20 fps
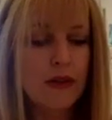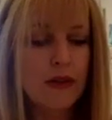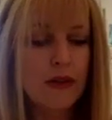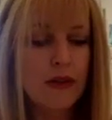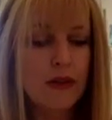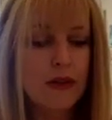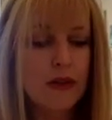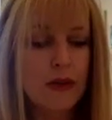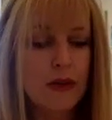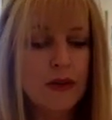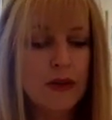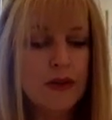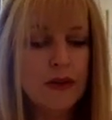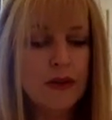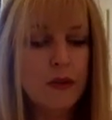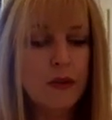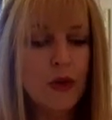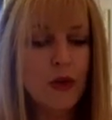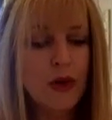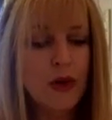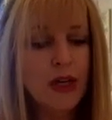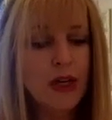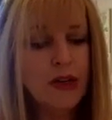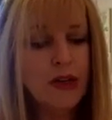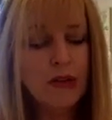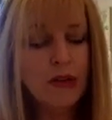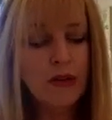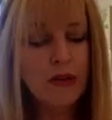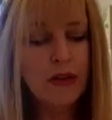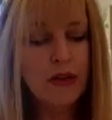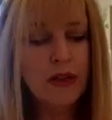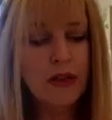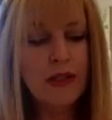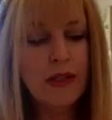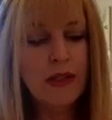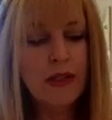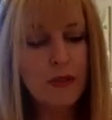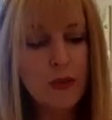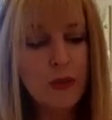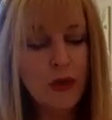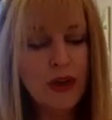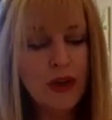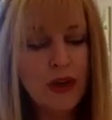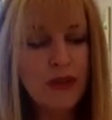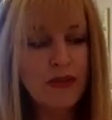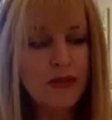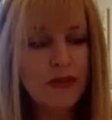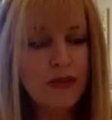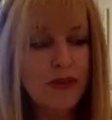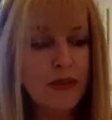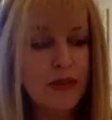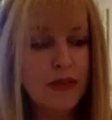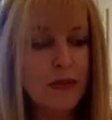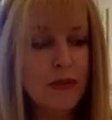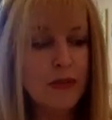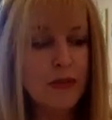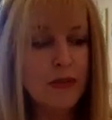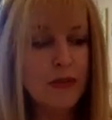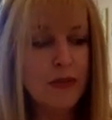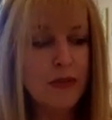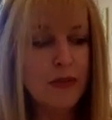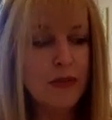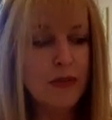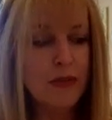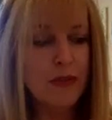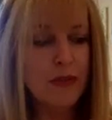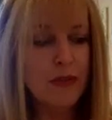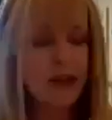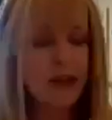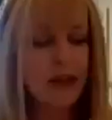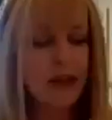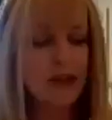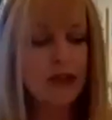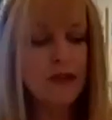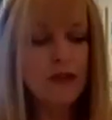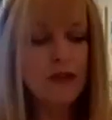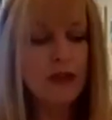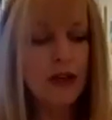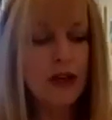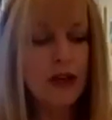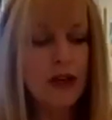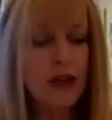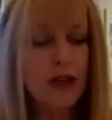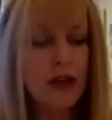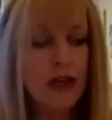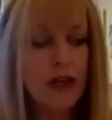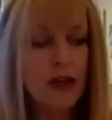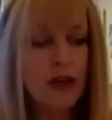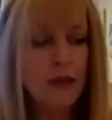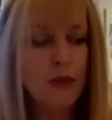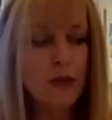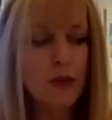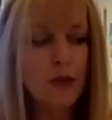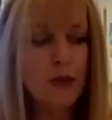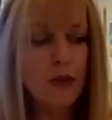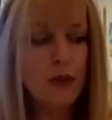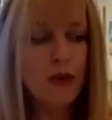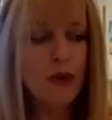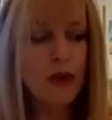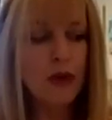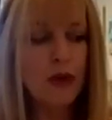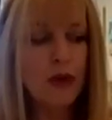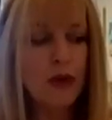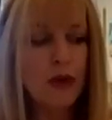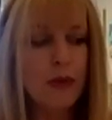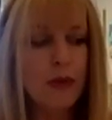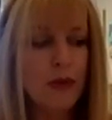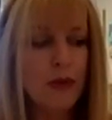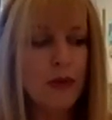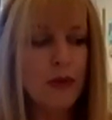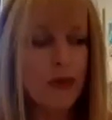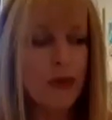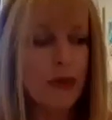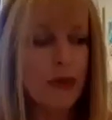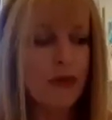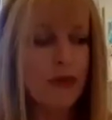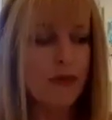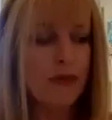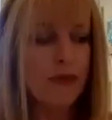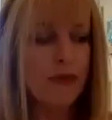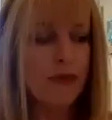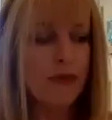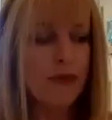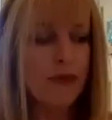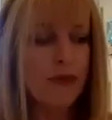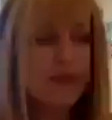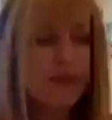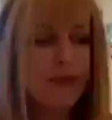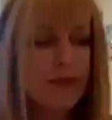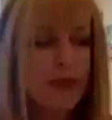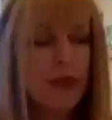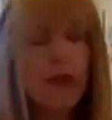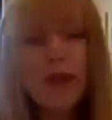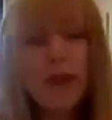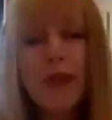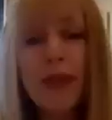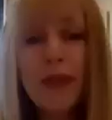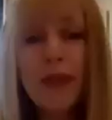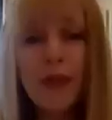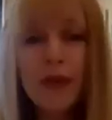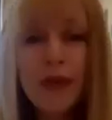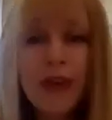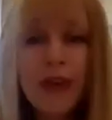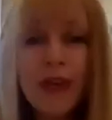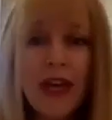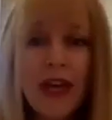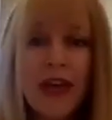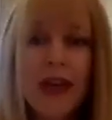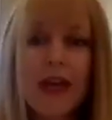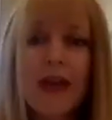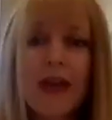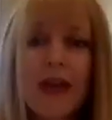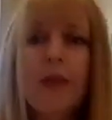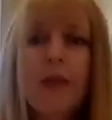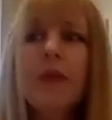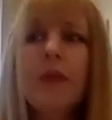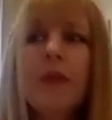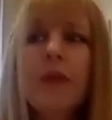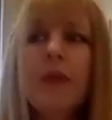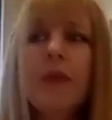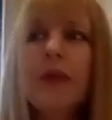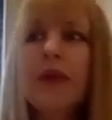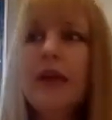So this morning, early this morning for me, I woke up around 3:30 a.m.